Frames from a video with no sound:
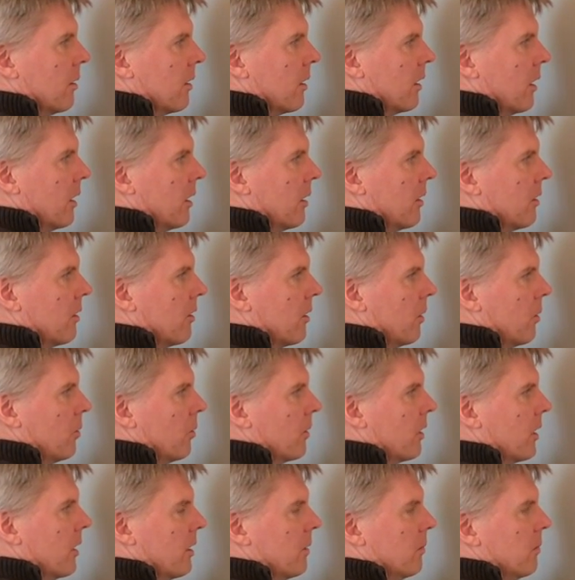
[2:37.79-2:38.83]
Okay, so
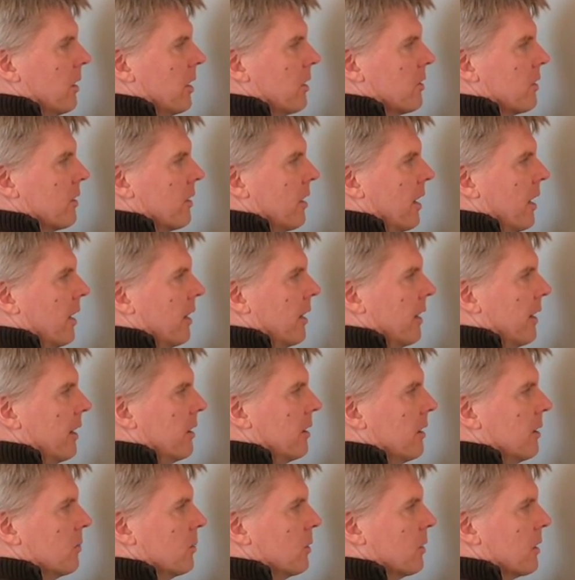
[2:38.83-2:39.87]
we're going to measure that
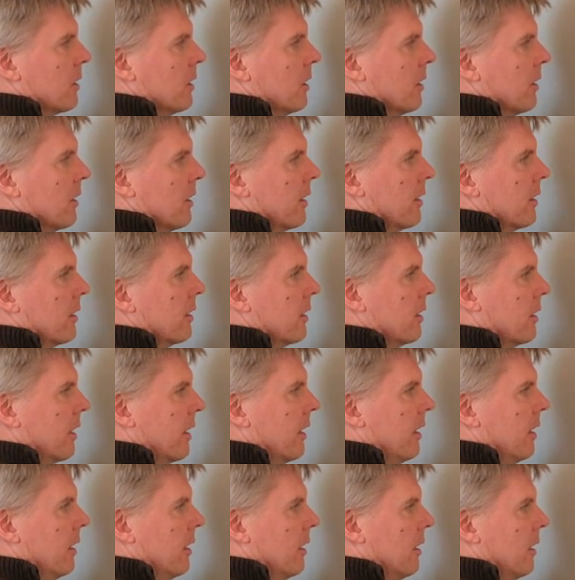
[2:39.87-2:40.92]
later. We'll call that little
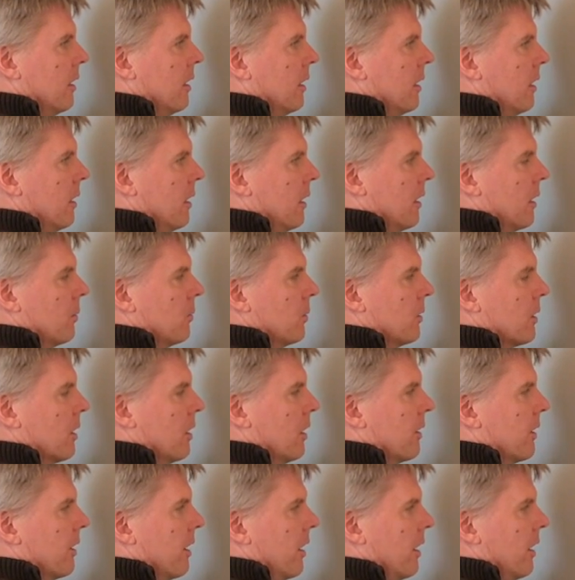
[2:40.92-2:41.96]
L, and we'll
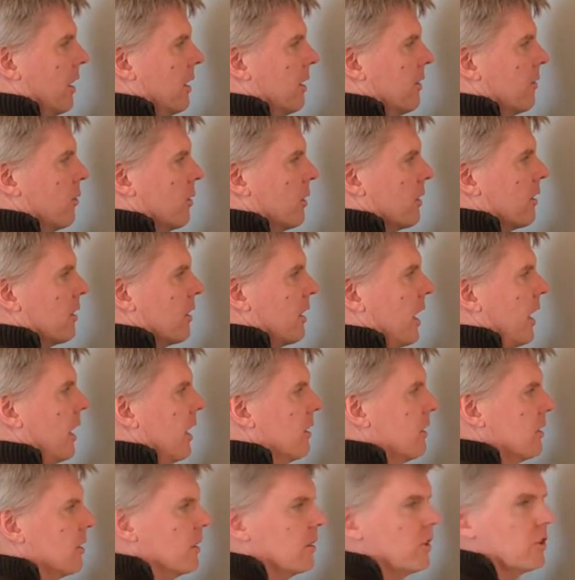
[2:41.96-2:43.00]
call the height of what's
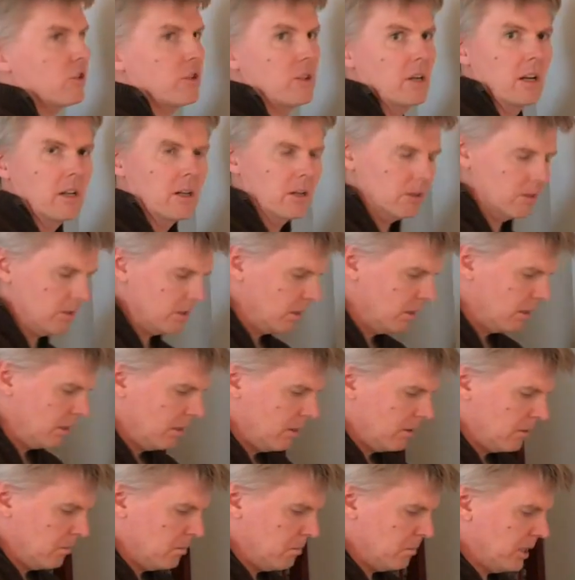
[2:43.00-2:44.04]
casting the shadow
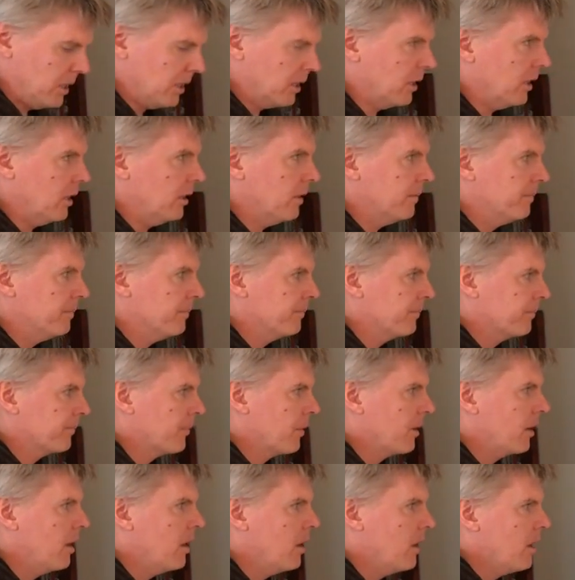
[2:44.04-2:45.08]
big L.
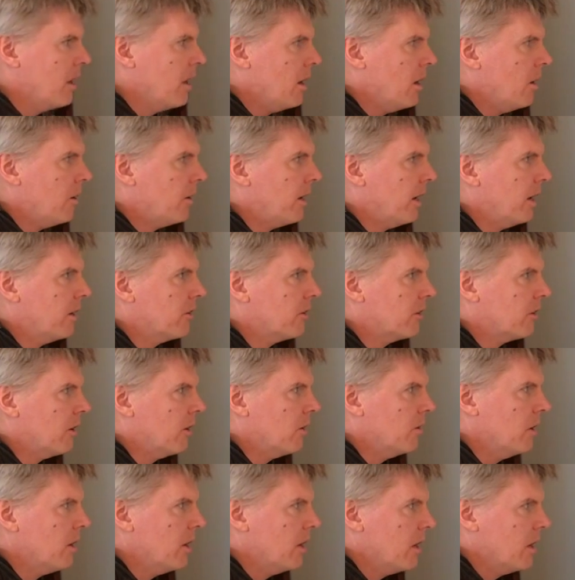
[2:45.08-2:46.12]
Okay,
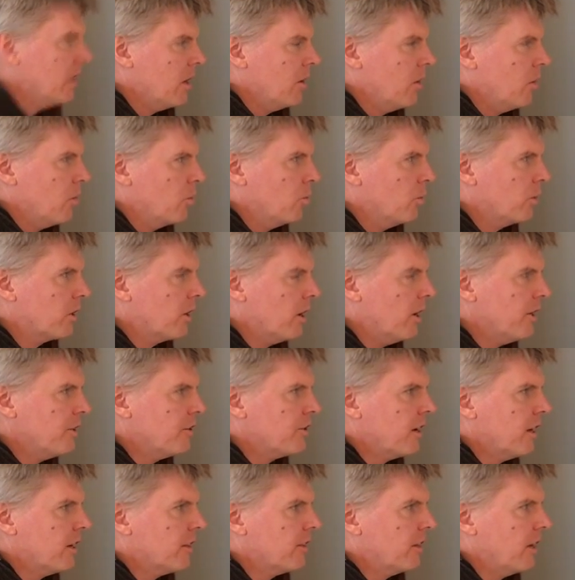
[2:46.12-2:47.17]
so we'll
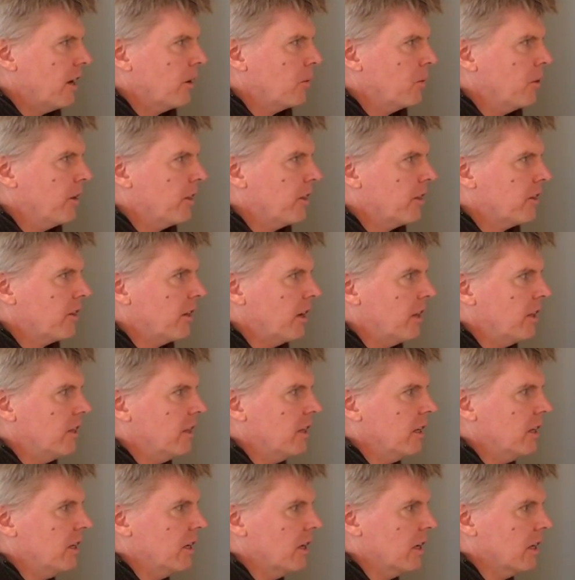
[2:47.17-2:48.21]
contrast that with, say,
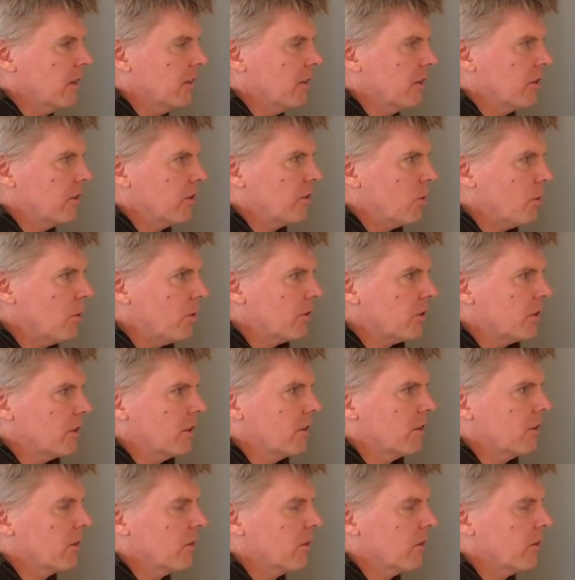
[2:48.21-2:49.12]
the solstice.